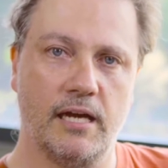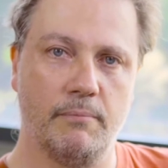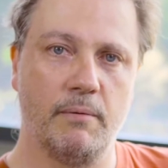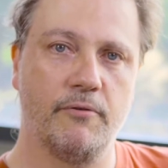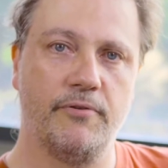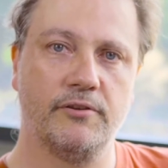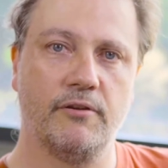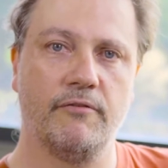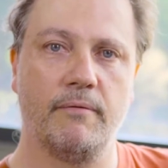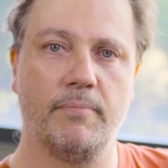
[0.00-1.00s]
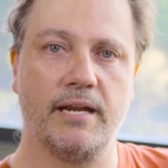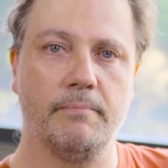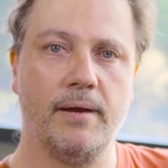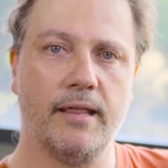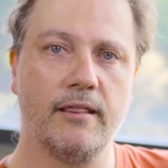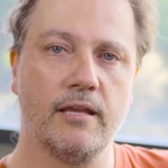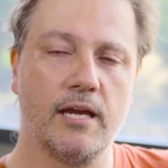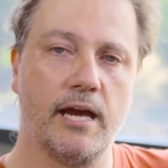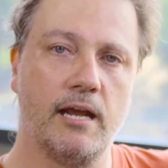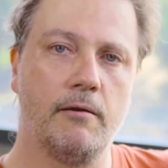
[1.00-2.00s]
I'm a professor of applied math,
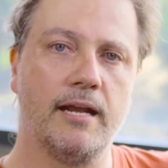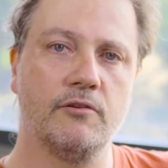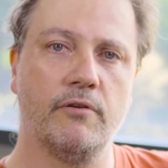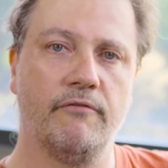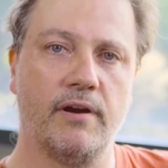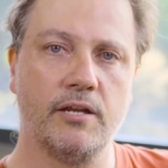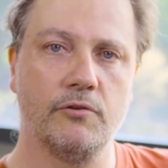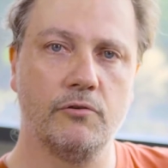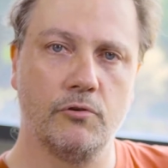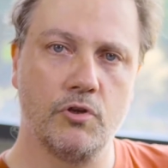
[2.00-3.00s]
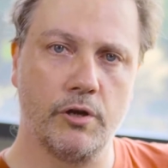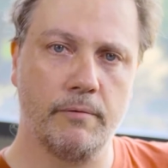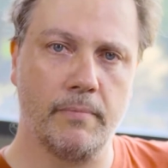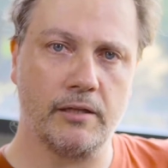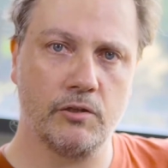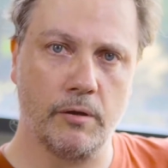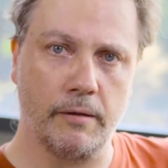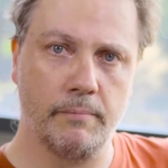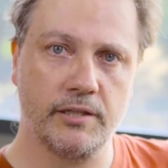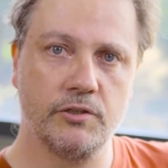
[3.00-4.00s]
and I would like to invite you to join in my,
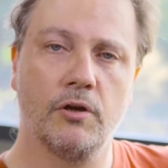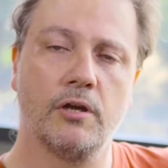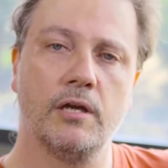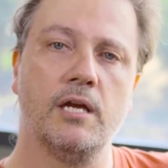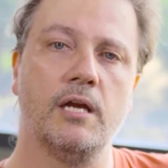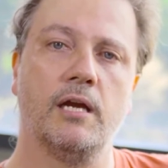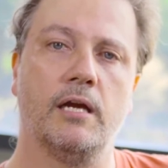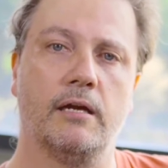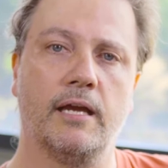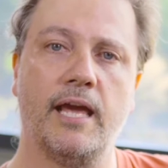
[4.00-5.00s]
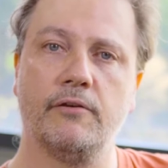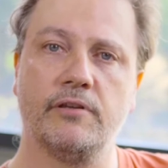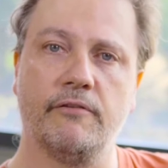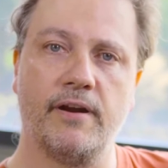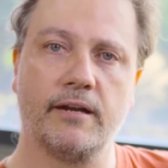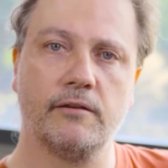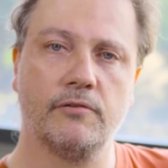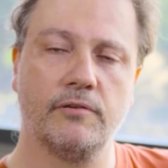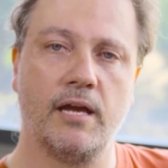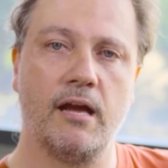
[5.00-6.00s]
in my talk, uh, Chaos and
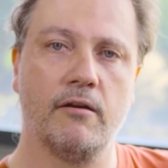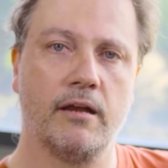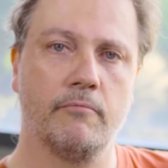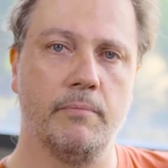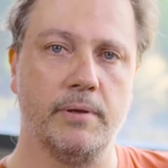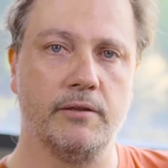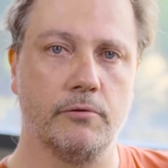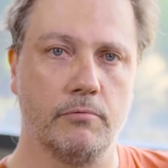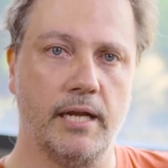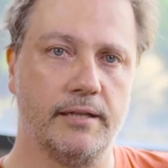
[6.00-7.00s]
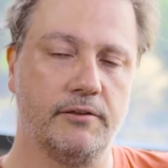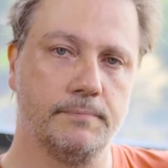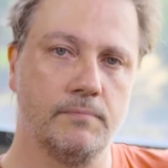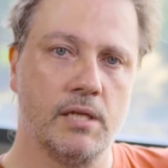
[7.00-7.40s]
Fractals, How Can We Beat the Roulette?